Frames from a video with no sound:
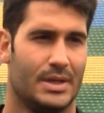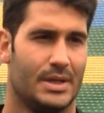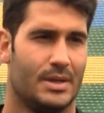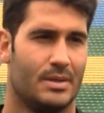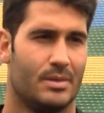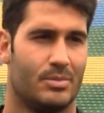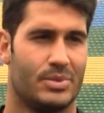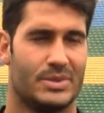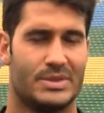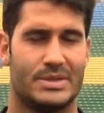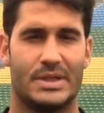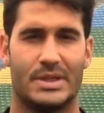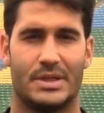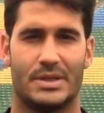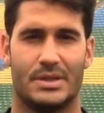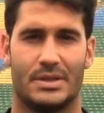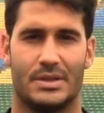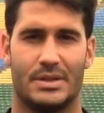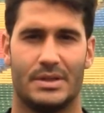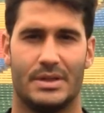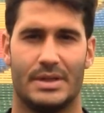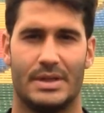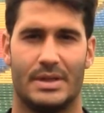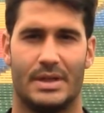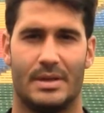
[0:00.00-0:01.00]
and
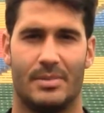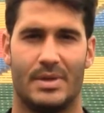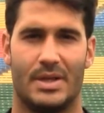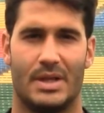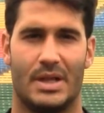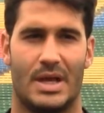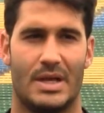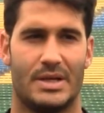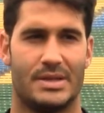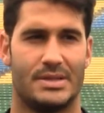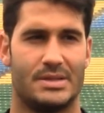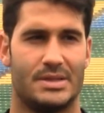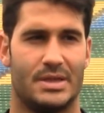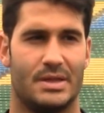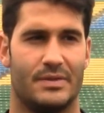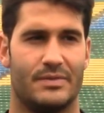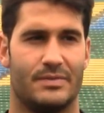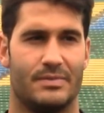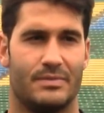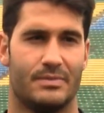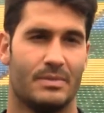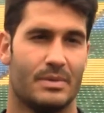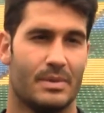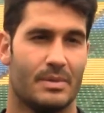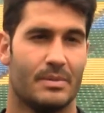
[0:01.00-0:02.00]
particularly, I mean, a lot of
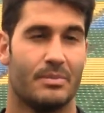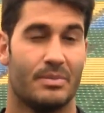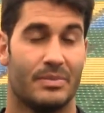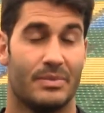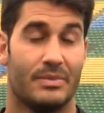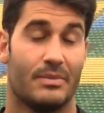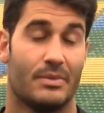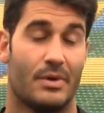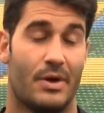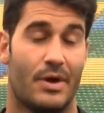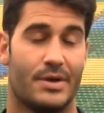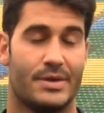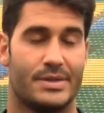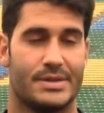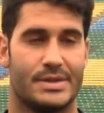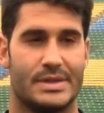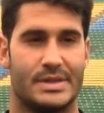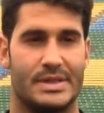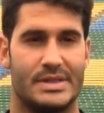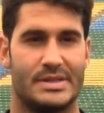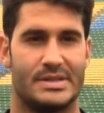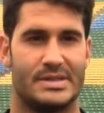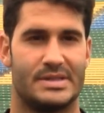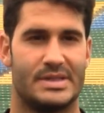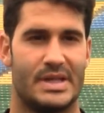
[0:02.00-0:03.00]
stuff uh, honestly
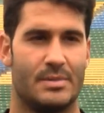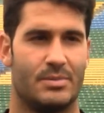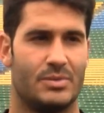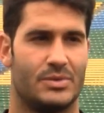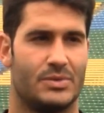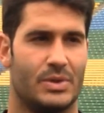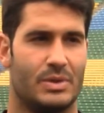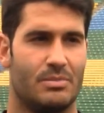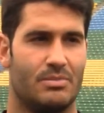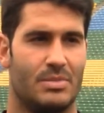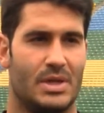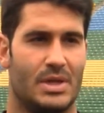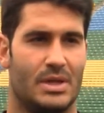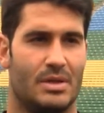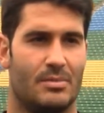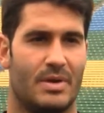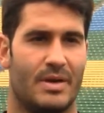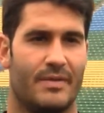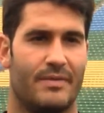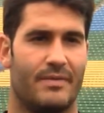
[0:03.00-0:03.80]
needs to stay between me and